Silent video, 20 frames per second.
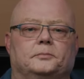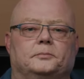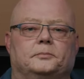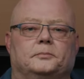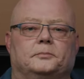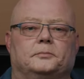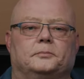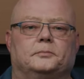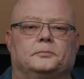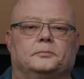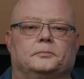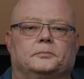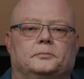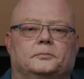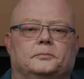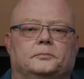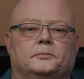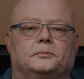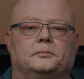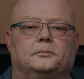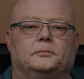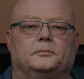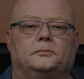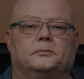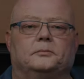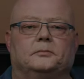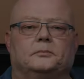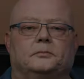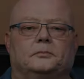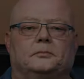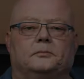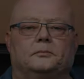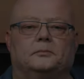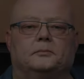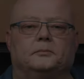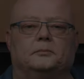[no speech]